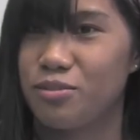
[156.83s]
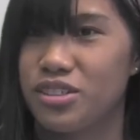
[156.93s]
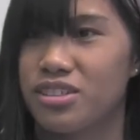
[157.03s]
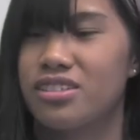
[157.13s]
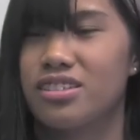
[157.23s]
We
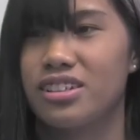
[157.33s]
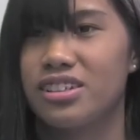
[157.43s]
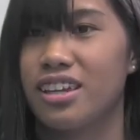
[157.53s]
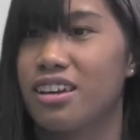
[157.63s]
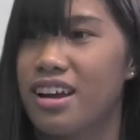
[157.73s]
just
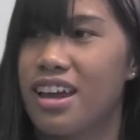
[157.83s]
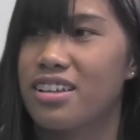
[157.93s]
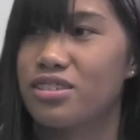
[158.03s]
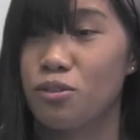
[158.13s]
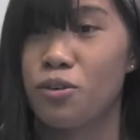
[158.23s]
shake our
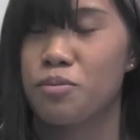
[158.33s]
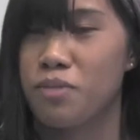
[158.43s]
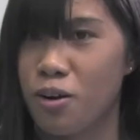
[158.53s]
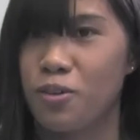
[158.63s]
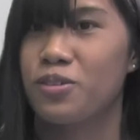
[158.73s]
hands or
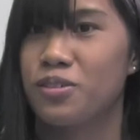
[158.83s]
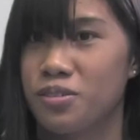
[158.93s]
bow